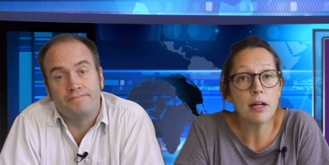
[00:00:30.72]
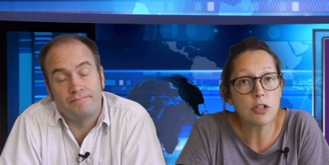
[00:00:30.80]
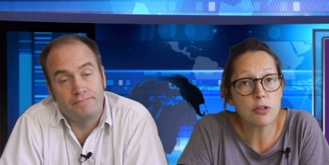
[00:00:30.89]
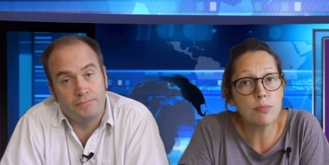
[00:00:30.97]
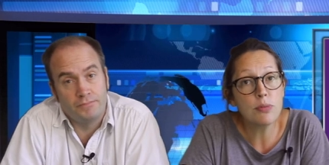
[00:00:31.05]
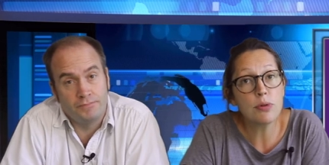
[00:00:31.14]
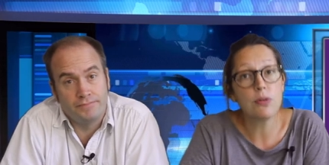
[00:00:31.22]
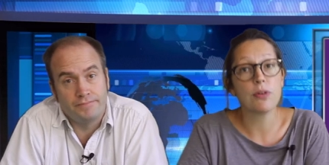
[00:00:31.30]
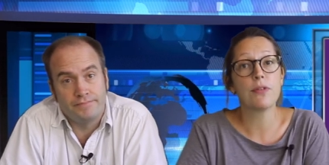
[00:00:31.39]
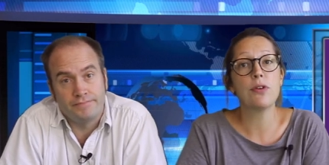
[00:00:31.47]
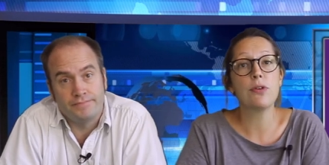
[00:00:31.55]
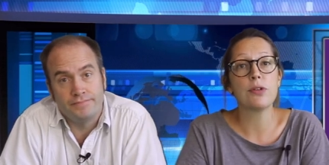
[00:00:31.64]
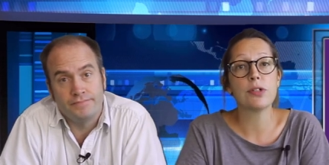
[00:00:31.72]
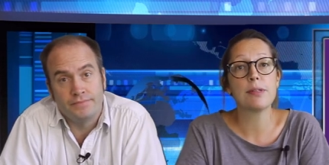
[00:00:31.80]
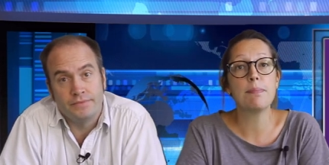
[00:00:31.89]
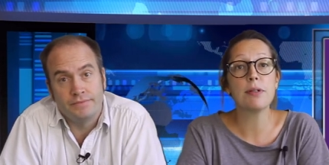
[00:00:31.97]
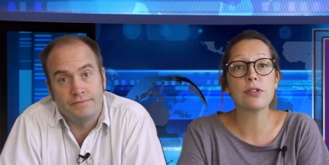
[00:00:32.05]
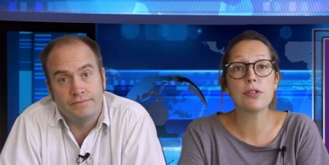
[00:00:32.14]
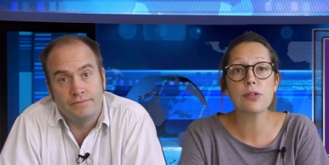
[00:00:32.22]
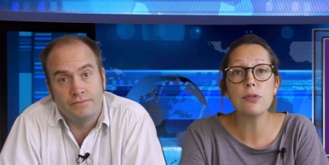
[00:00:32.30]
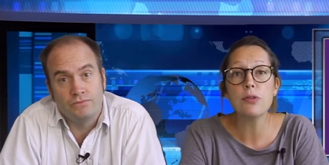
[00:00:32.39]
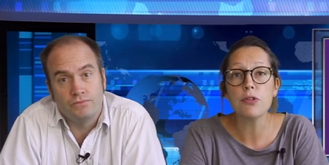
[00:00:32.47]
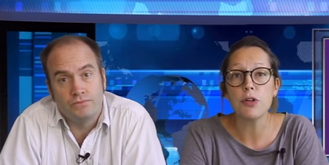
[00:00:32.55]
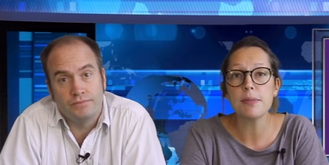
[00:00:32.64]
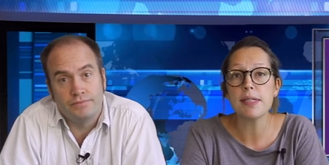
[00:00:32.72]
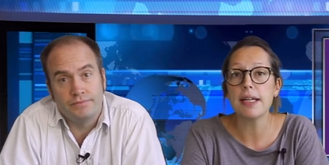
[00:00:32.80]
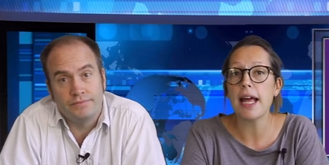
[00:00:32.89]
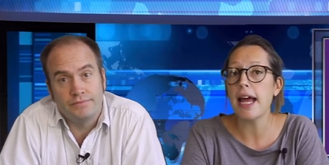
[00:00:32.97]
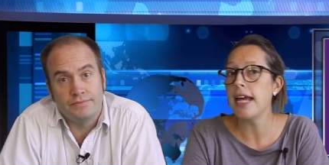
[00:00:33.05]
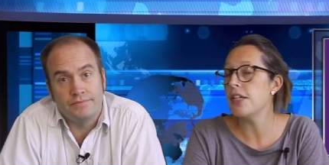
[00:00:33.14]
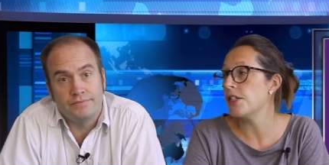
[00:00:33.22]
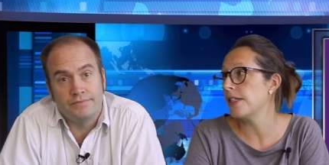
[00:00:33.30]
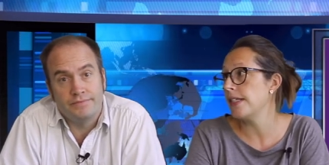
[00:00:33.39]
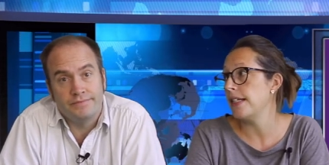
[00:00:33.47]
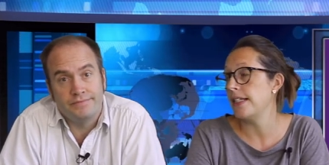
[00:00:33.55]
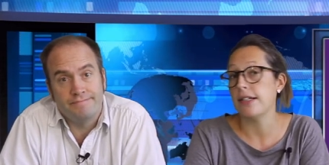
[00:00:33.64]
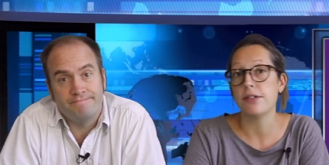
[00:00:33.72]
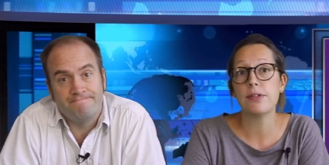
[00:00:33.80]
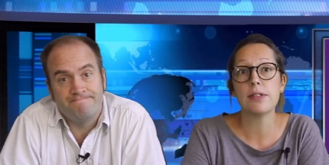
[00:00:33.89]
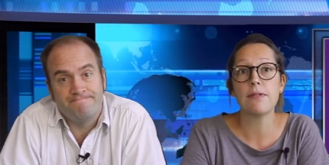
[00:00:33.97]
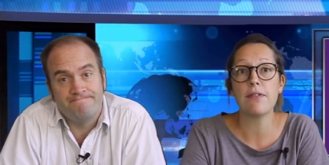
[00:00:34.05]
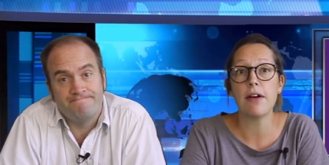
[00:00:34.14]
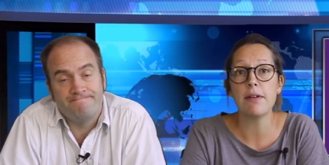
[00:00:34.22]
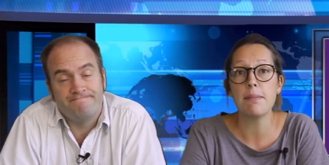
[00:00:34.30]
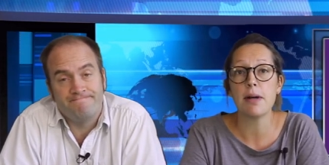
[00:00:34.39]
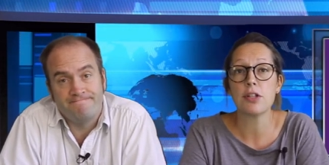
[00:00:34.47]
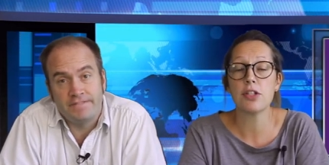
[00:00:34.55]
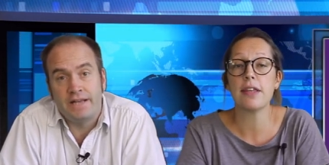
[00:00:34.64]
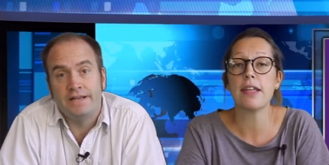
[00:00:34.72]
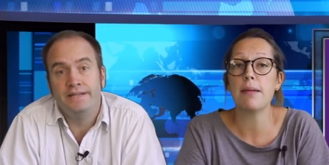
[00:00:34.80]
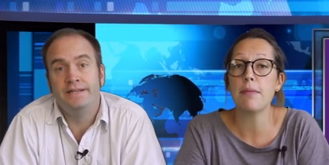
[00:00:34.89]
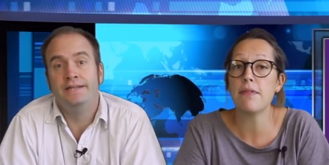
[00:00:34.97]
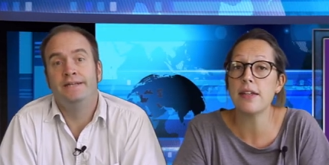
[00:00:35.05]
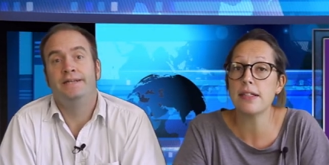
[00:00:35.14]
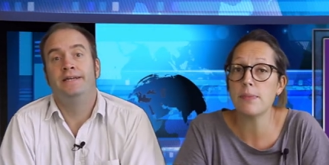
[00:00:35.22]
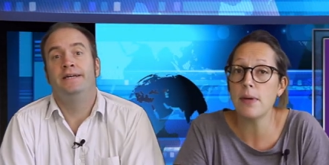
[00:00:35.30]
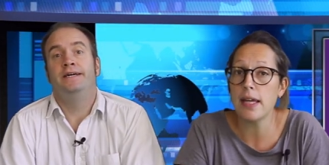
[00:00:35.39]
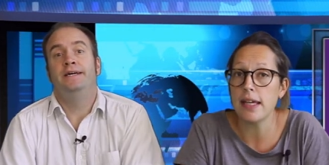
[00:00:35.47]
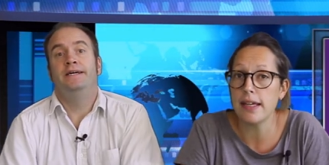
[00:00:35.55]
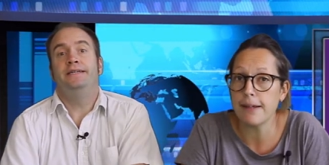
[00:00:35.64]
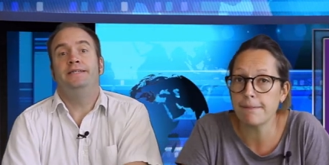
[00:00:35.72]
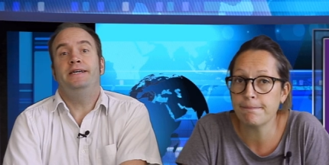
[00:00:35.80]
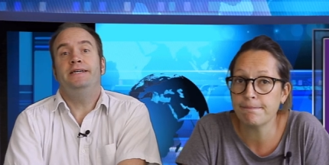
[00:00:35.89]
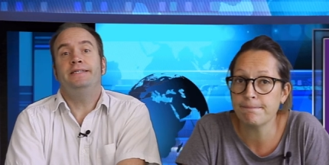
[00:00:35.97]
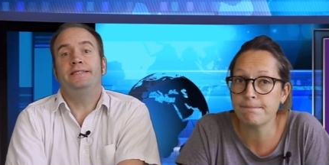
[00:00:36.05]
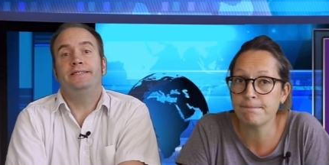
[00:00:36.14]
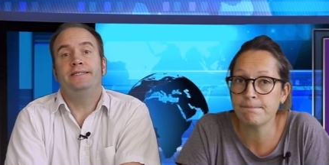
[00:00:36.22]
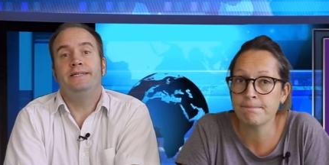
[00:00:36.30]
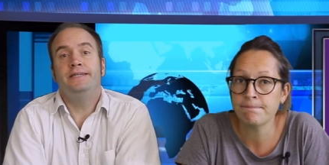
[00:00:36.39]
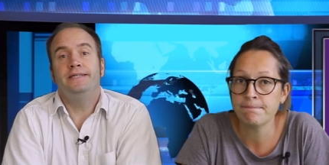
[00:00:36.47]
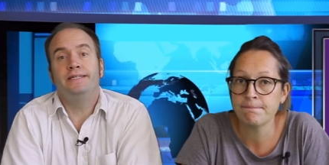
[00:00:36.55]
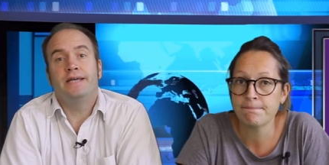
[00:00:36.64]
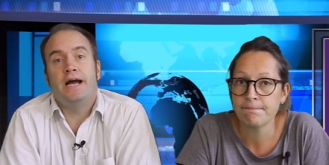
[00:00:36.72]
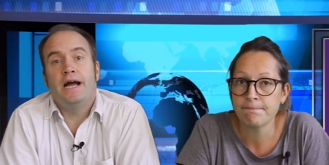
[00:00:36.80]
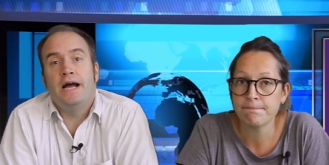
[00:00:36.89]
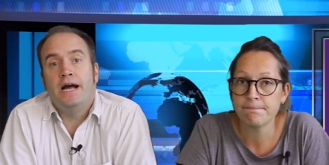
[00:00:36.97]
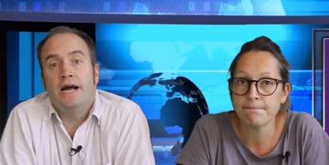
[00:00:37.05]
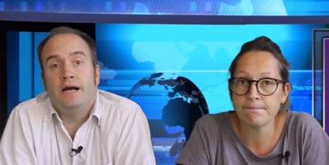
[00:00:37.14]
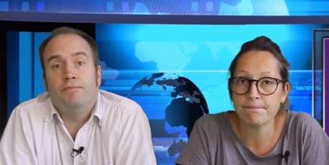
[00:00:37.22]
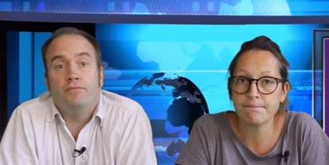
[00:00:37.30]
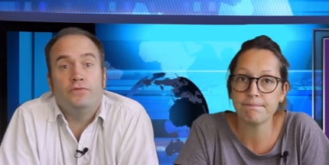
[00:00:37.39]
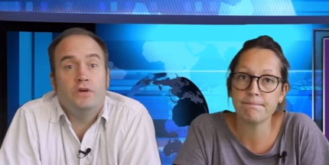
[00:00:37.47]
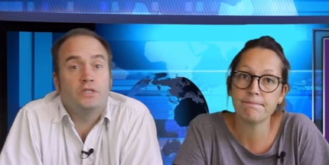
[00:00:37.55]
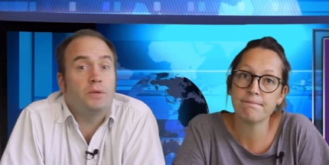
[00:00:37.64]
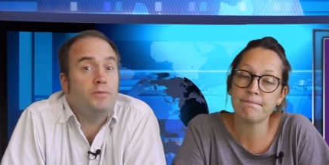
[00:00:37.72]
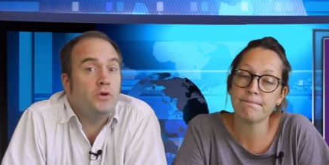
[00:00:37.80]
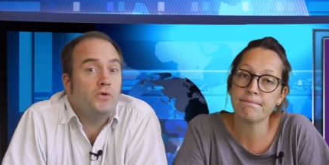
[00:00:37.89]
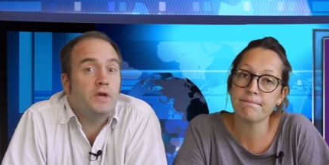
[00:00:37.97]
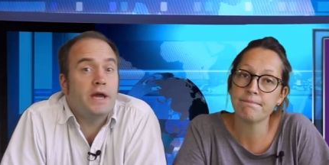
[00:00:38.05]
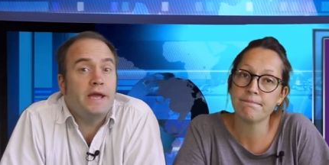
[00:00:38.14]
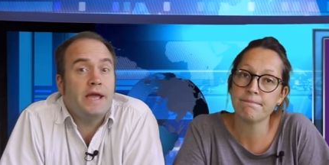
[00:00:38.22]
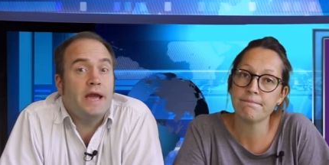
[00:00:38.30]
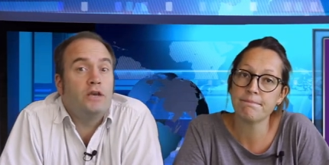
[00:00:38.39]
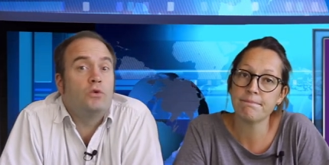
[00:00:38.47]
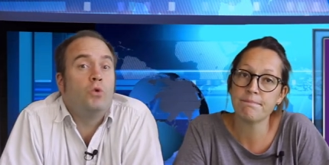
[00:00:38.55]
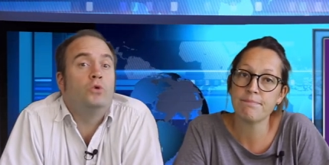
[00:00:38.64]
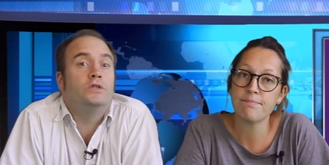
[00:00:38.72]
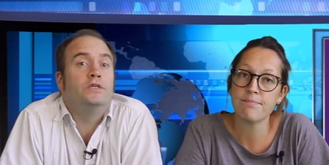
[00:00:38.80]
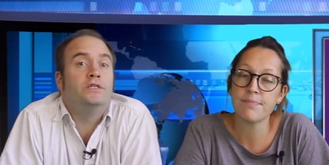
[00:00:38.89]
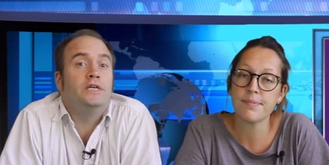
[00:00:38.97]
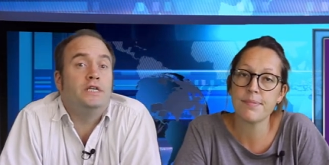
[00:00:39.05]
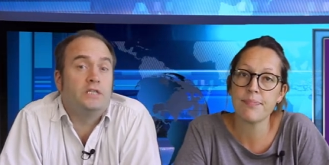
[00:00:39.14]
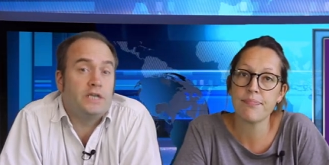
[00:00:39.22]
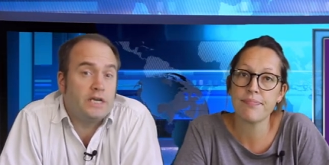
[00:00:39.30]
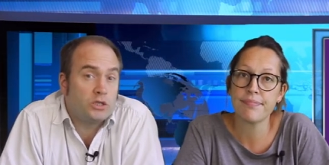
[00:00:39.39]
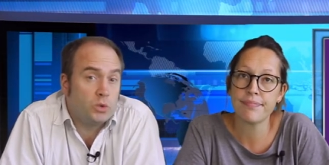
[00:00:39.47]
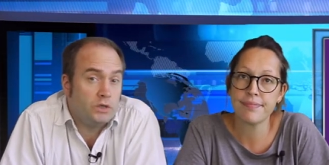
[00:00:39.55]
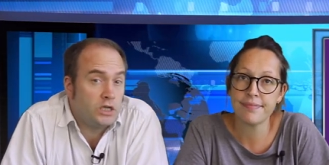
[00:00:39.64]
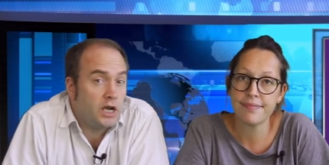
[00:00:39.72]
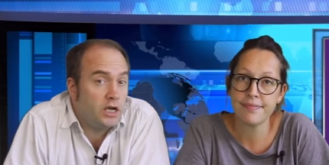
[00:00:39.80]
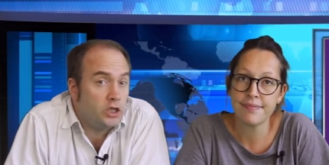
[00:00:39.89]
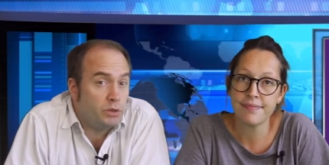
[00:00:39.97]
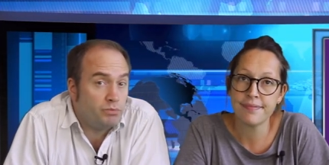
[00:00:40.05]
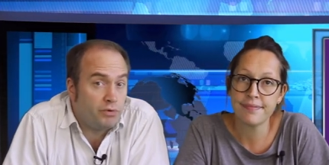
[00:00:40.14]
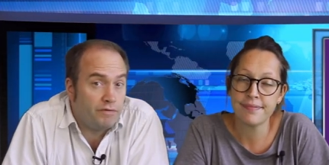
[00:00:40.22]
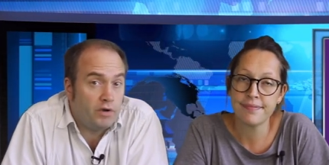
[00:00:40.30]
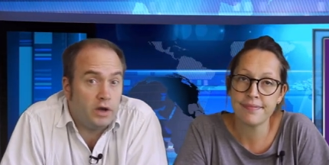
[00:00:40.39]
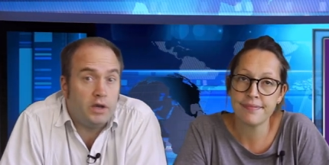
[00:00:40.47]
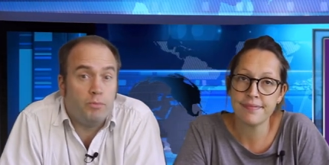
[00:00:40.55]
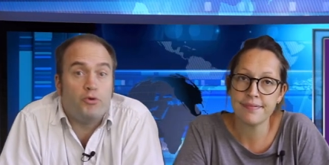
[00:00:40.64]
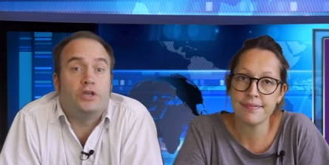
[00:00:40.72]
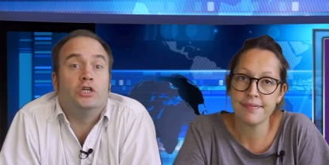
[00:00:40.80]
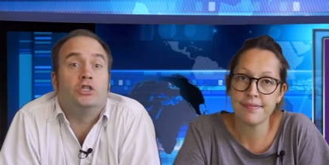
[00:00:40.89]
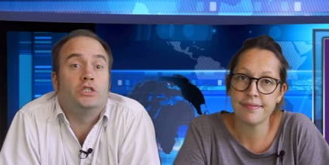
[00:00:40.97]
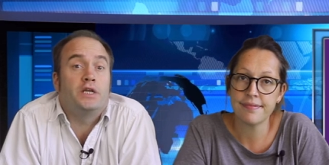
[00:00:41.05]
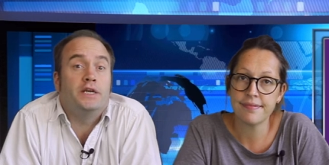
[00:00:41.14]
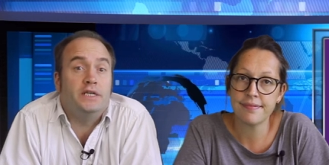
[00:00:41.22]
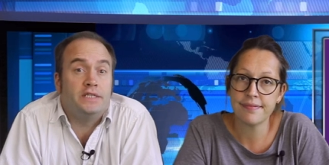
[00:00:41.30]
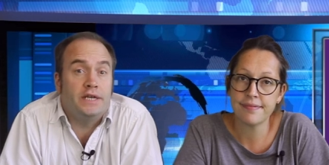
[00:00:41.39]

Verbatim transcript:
Speaker 1: much more, of course. But school groups and agency deals are very much the theme of this week.
Speaker 2: Yes, indeed. Um, first up, UK headquartered international education provider British Study